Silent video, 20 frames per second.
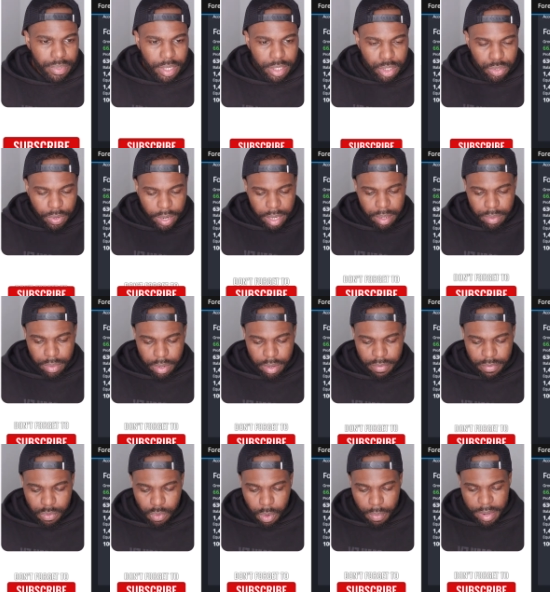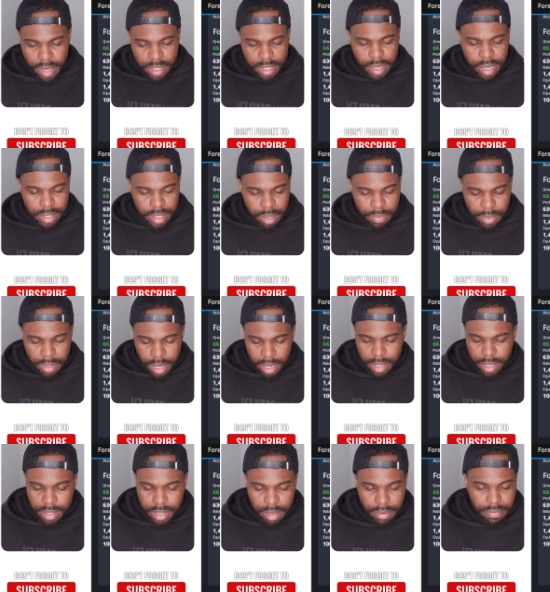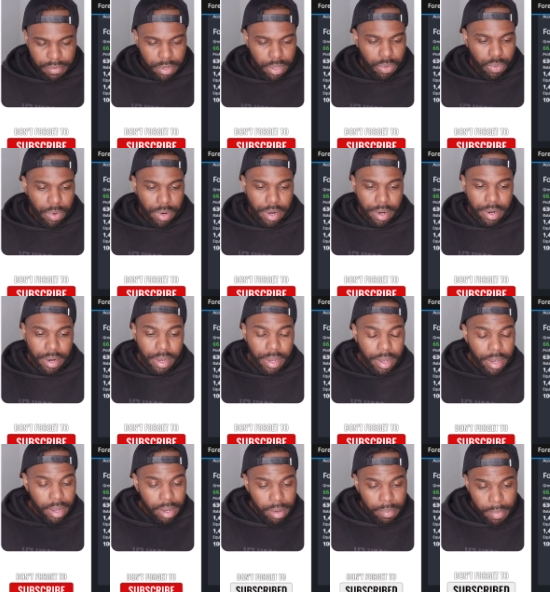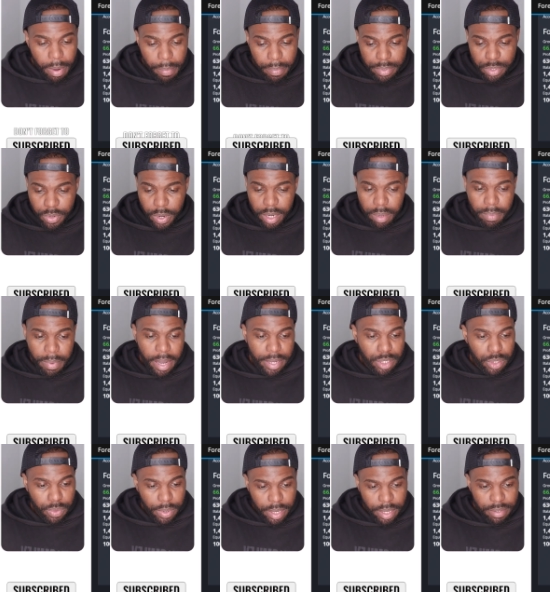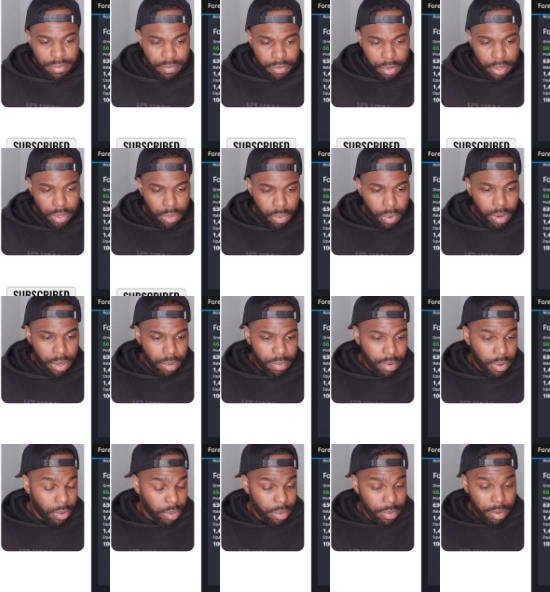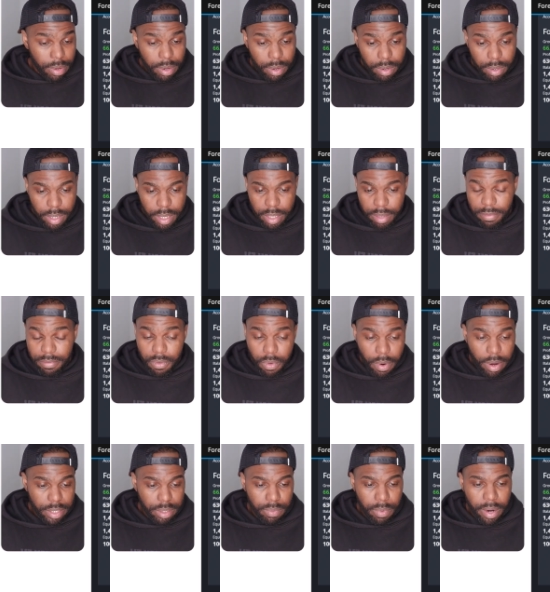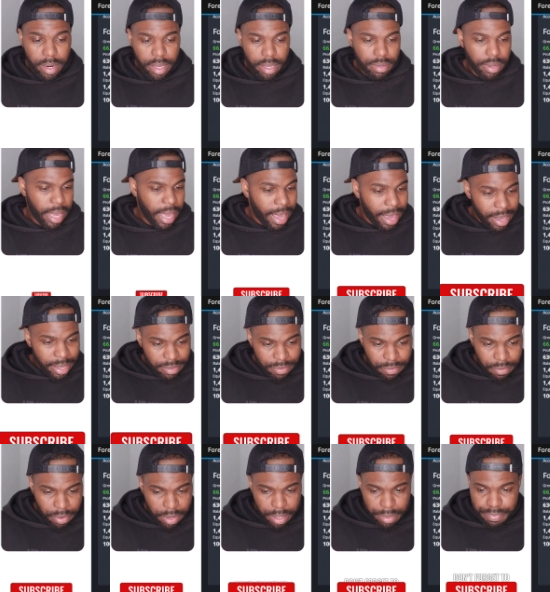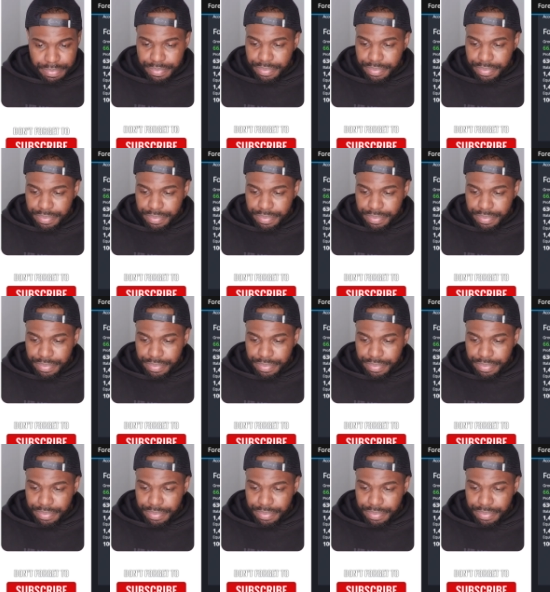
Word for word: this trading, if you want me to set something like this up for you, where my trading bot trades for you on a, on a, in the forex market, hands free,